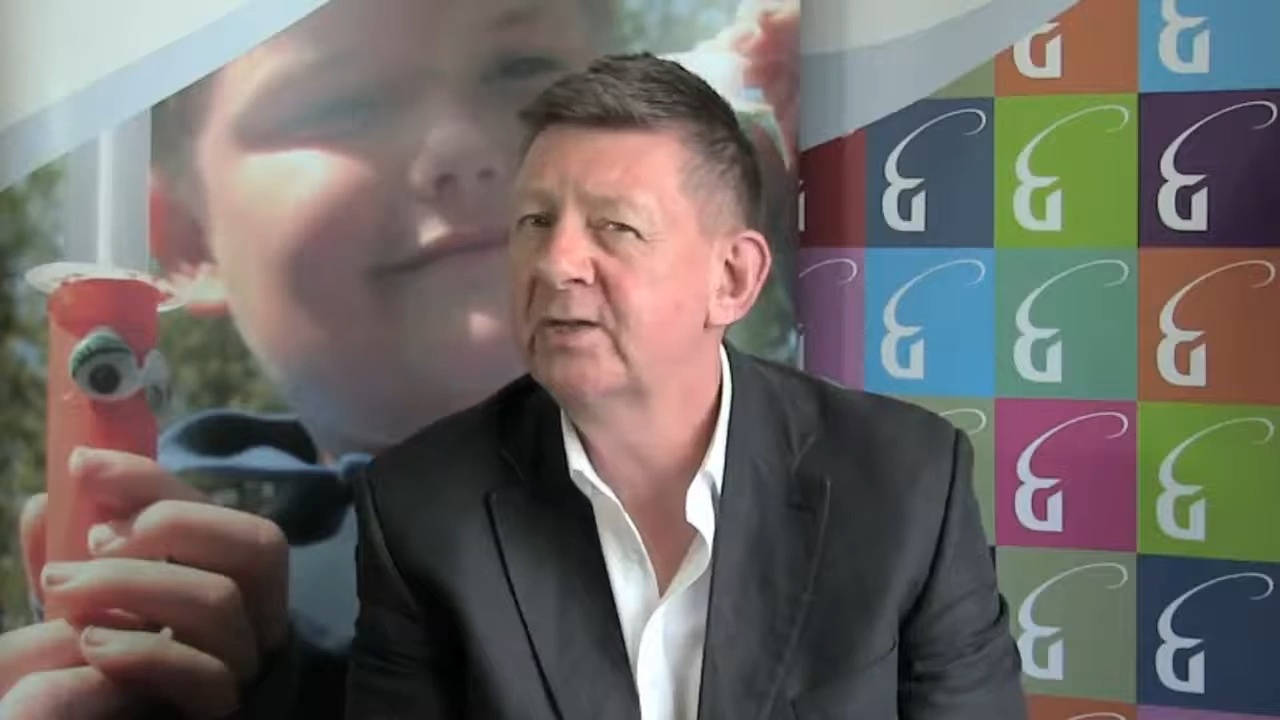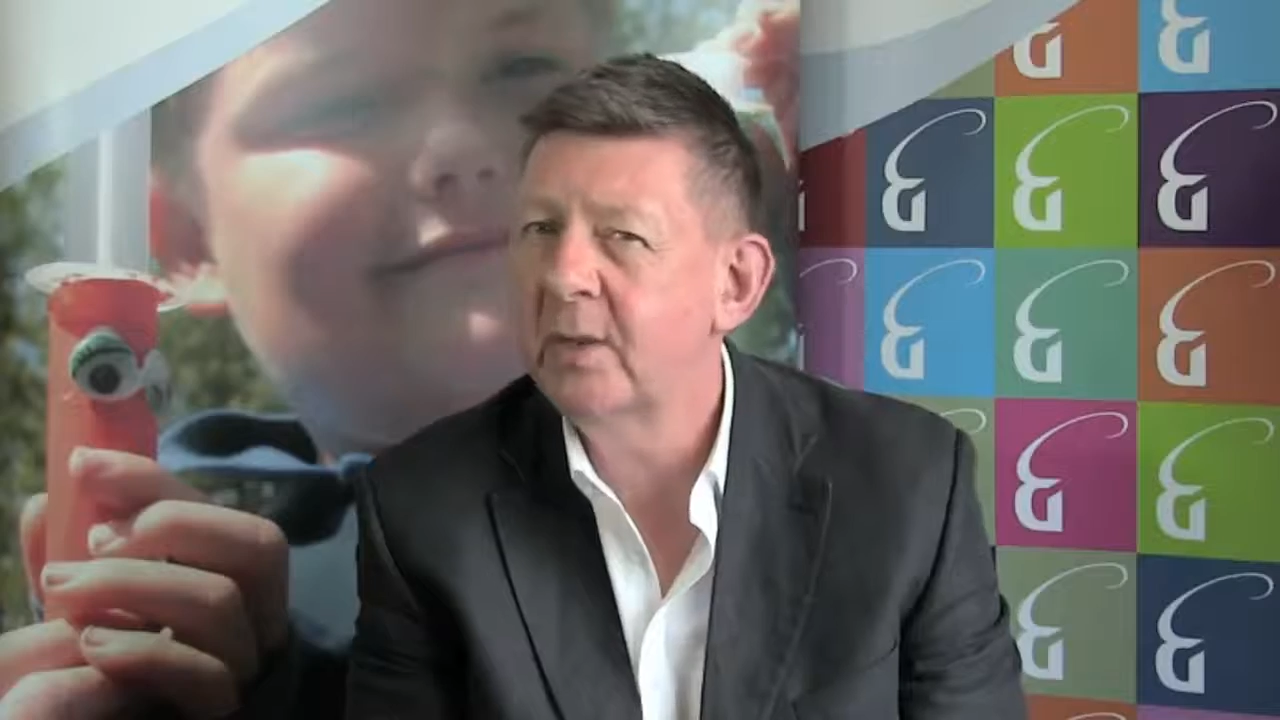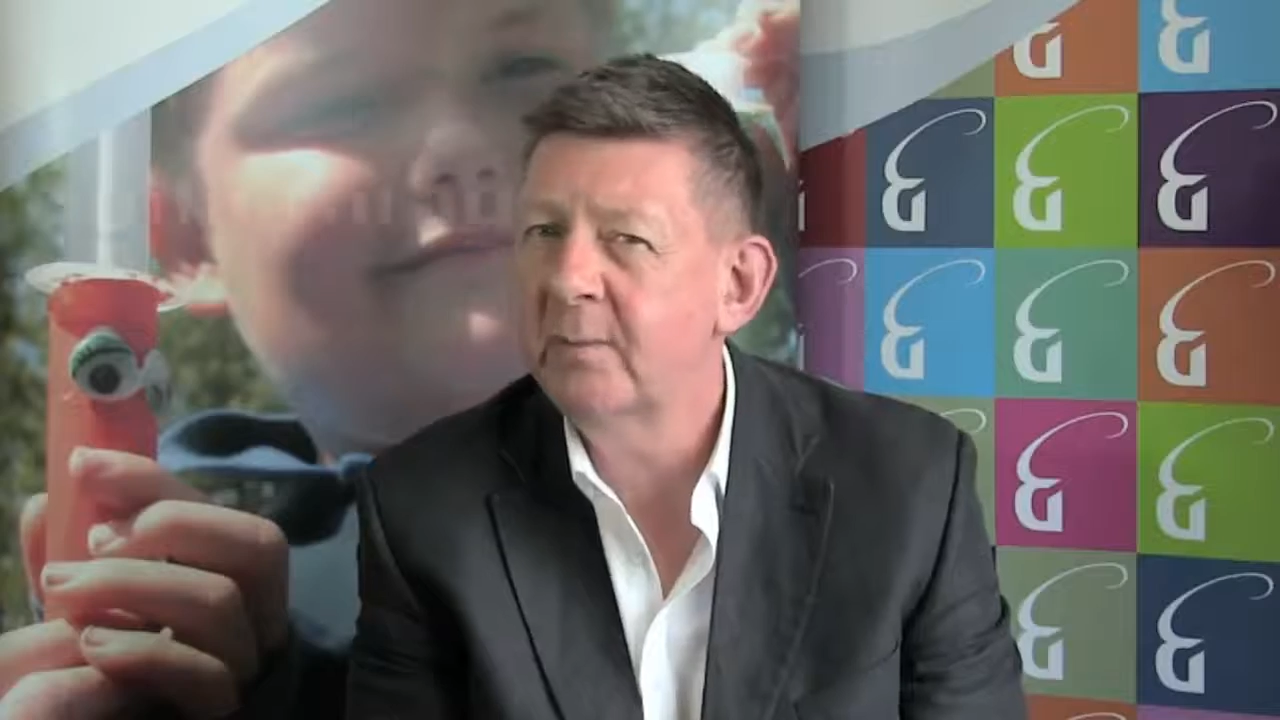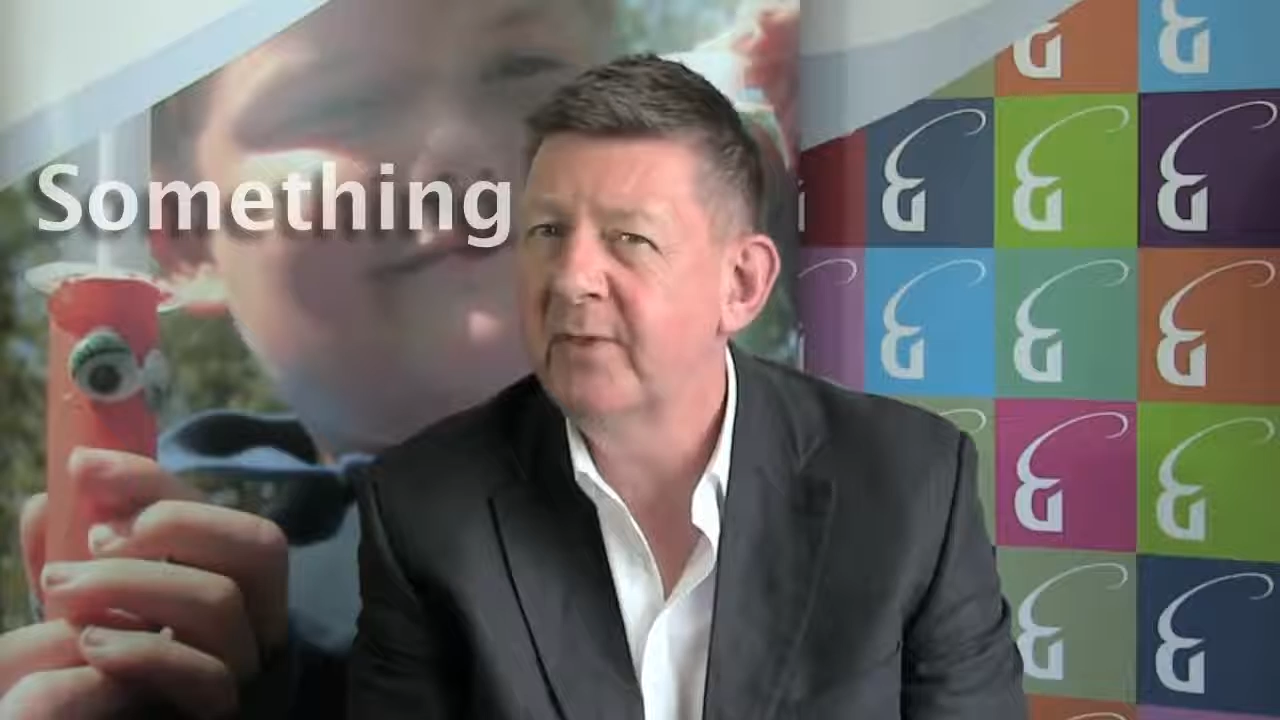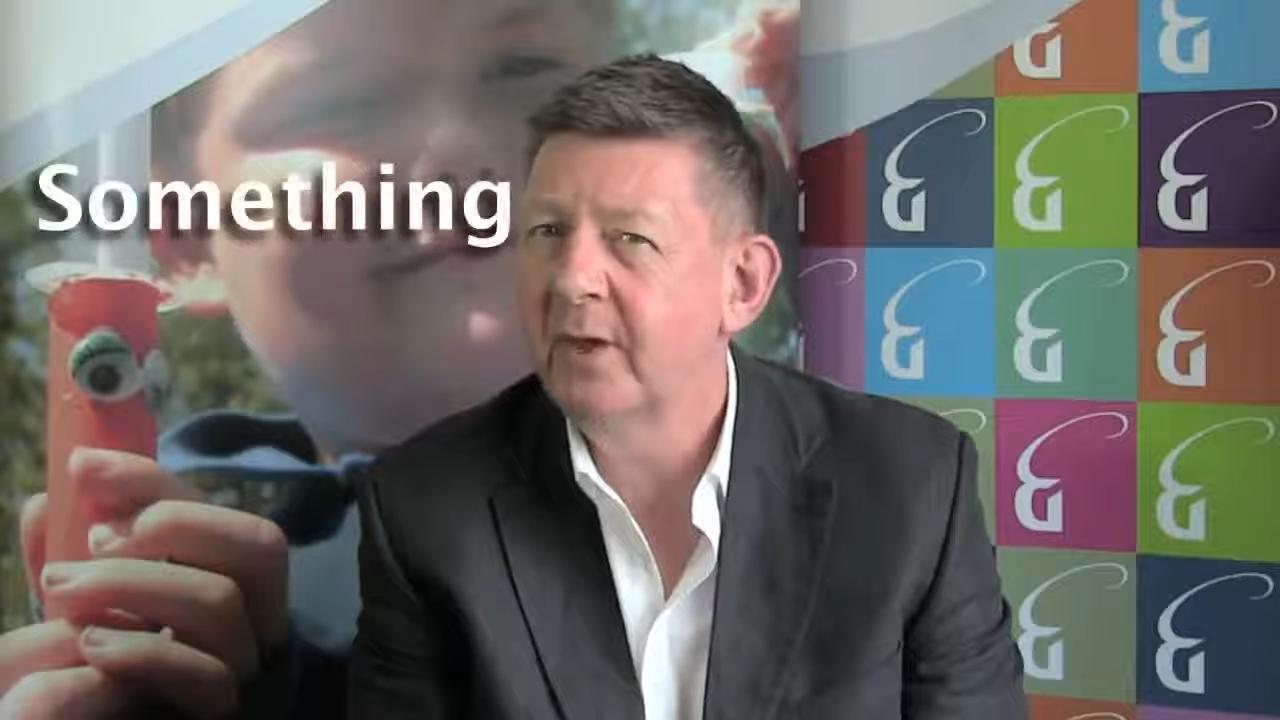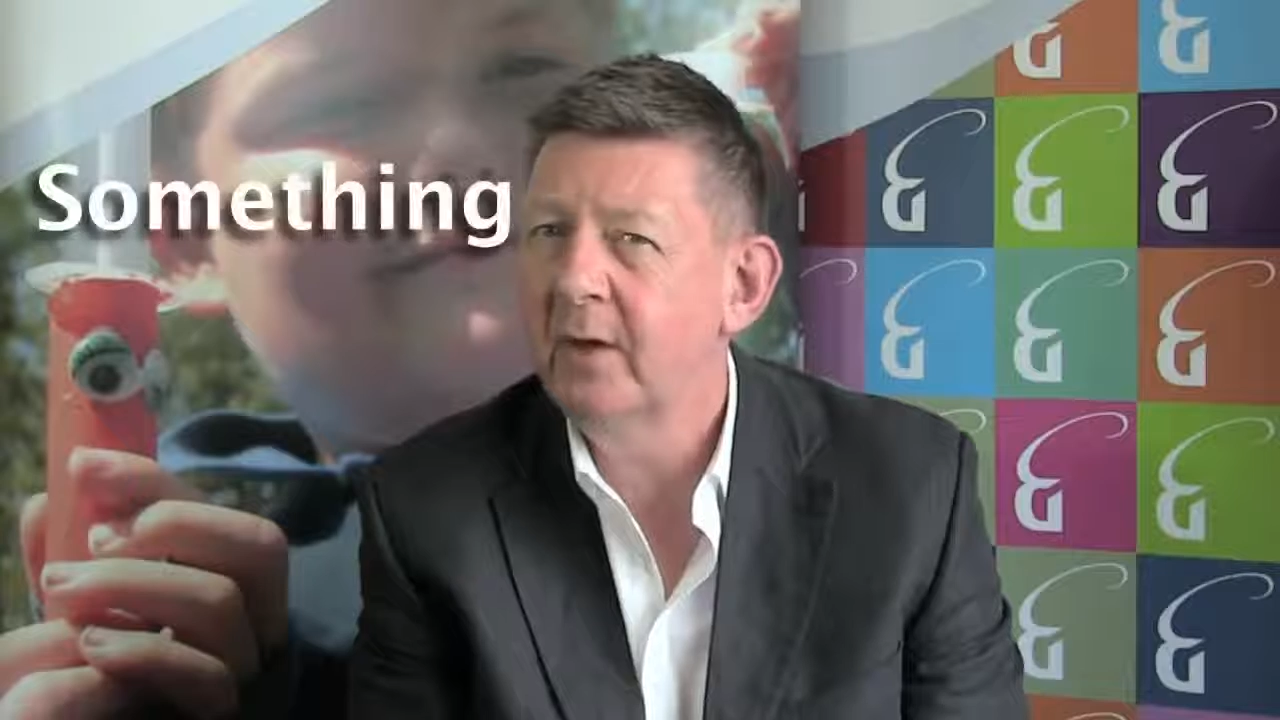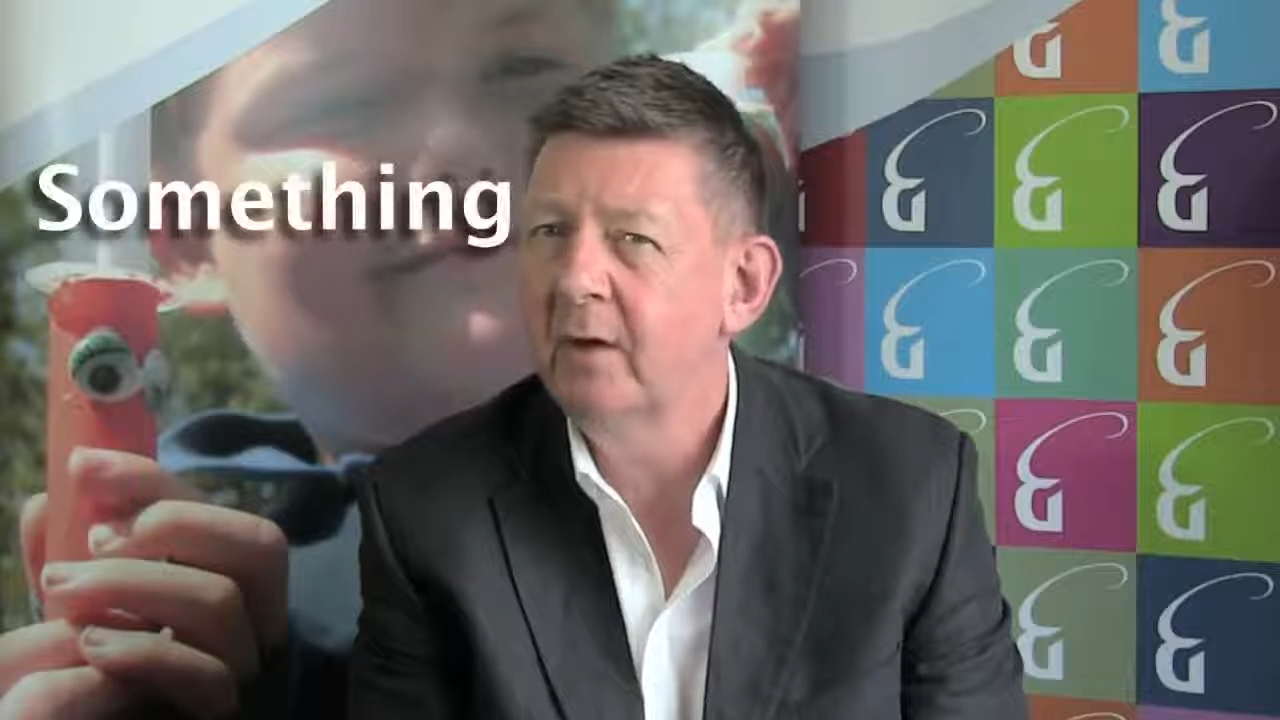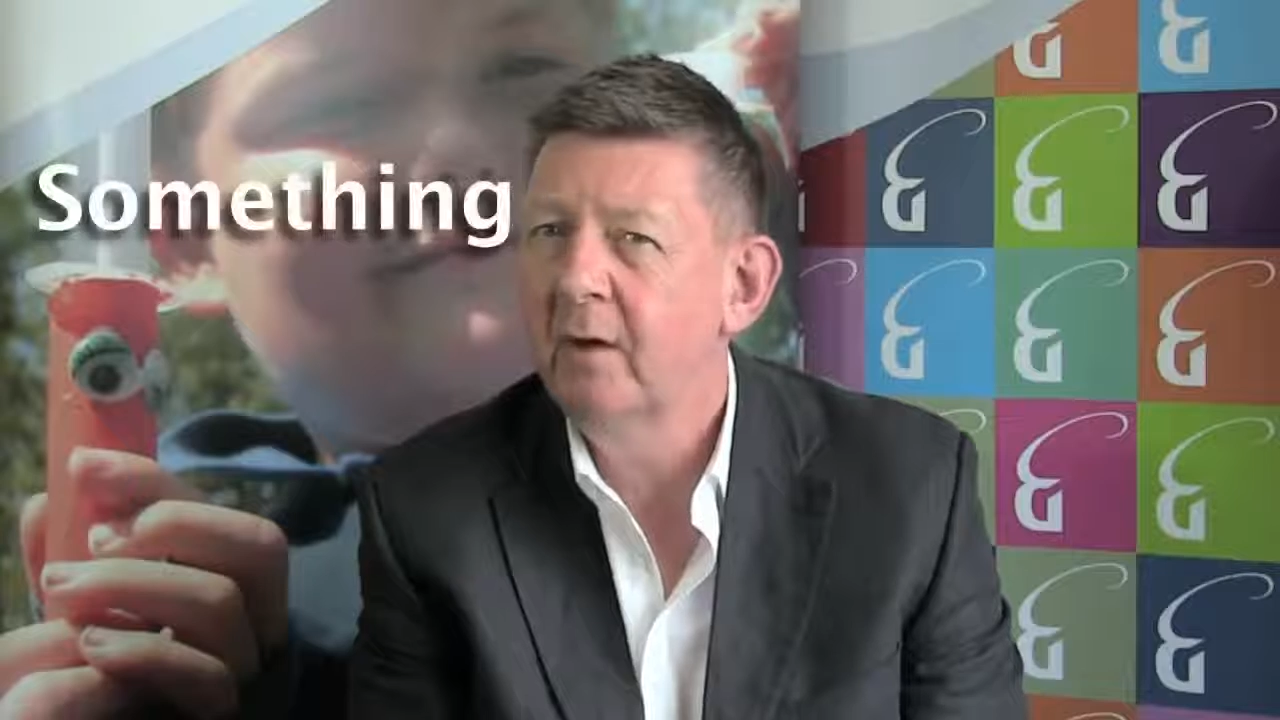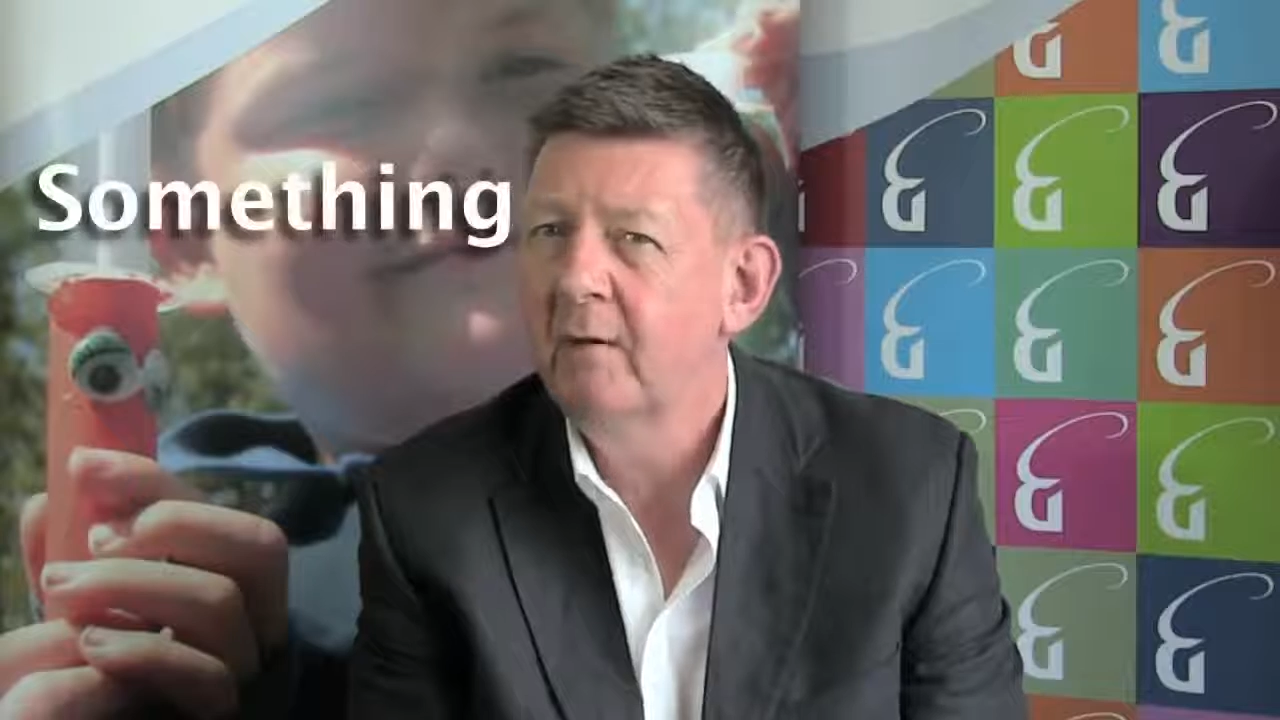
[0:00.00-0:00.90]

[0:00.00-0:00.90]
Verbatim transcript: something